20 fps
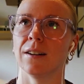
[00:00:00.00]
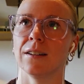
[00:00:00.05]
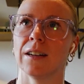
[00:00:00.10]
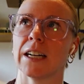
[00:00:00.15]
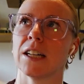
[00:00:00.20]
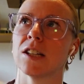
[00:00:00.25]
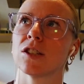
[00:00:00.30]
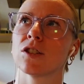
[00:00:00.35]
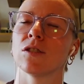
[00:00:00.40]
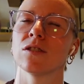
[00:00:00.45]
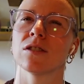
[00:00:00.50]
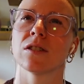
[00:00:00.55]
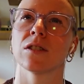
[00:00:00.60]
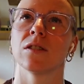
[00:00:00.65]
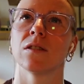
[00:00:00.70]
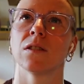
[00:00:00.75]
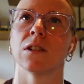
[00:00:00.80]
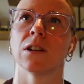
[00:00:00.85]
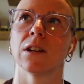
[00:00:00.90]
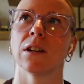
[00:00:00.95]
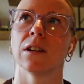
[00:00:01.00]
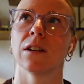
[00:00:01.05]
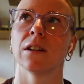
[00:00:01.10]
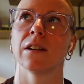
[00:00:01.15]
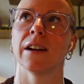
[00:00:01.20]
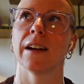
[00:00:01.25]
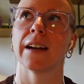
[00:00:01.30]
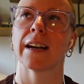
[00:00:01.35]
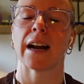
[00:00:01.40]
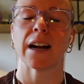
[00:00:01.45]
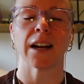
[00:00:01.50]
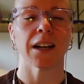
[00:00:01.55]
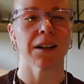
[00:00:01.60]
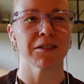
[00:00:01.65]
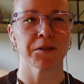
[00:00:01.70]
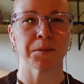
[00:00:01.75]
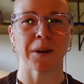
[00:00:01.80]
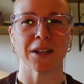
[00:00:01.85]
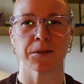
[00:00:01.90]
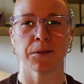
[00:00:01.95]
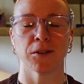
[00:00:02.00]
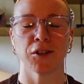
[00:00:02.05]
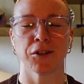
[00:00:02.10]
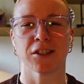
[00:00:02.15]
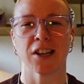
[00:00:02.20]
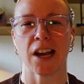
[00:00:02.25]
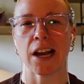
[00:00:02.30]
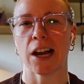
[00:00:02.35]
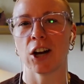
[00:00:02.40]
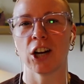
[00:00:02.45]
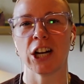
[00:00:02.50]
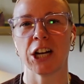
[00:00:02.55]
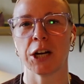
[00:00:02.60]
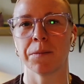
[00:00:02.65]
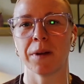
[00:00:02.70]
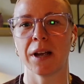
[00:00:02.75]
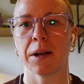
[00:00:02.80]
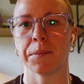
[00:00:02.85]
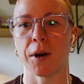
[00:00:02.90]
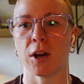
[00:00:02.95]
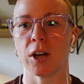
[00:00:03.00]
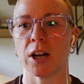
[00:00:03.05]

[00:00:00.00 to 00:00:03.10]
And it's also, it kind of comes back to what you were saying earlier a bit about,